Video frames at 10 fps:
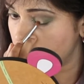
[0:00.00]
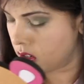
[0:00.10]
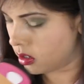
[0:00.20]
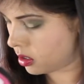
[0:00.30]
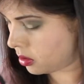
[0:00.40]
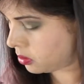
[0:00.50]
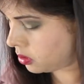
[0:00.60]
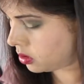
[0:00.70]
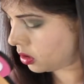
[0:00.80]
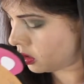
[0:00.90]
Now
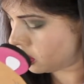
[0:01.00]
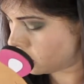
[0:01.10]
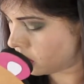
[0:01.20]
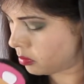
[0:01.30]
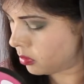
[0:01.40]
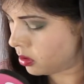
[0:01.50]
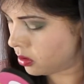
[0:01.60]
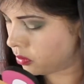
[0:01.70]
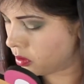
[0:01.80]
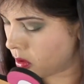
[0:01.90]
to take some
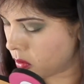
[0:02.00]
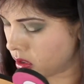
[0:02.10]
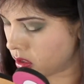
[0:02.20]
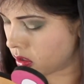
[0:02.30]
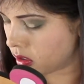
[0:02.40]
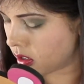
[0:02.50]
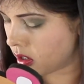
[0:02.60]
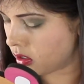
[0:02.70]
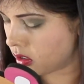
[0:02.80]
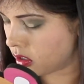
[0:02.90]
Golden
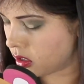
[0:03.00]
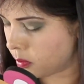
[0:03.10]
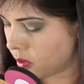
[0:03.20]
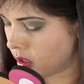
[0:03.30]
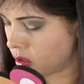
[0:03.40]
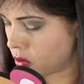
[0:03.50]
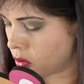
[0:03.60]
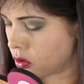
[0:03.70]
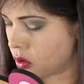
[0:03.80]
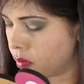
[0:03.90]
Suns and apply it
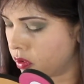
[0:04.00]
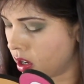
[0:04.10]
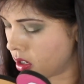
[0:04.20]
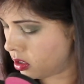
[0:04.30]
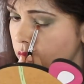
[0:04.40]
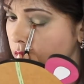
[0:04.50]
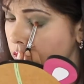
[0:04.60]
on top of that.